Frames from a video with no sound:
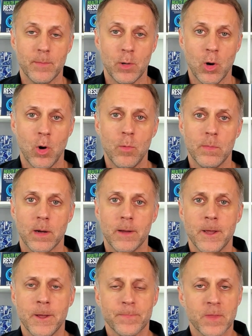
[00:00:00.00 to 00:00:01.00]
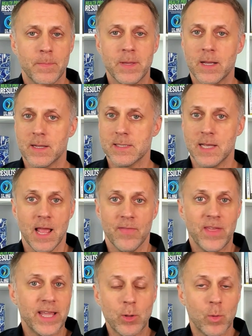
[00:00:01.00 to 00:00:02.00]
coma because
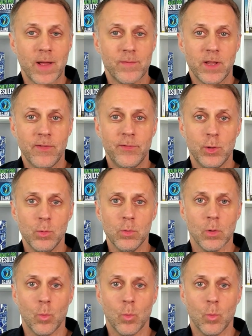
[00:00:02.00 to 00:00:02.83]
they don't have any fuel.